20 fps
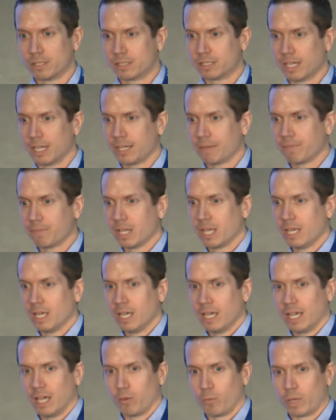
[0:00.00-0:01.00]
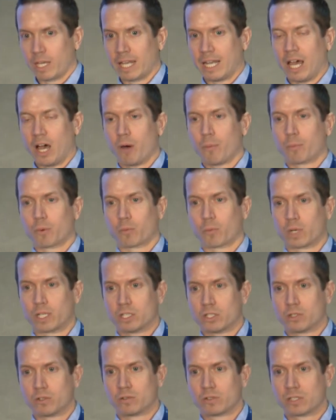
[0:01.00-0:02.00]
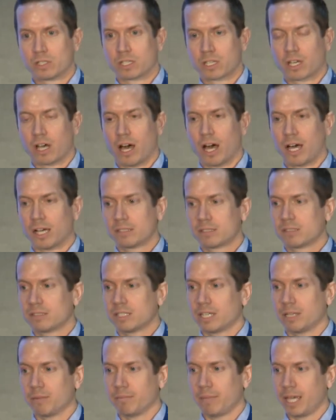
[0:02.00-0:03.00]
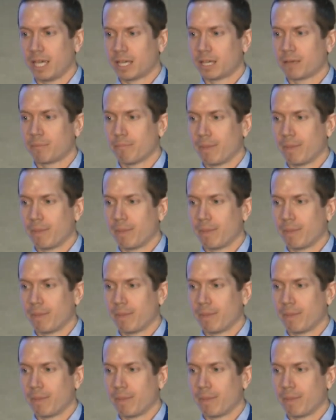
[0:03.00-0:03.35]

site, and we can help reduce the cost and make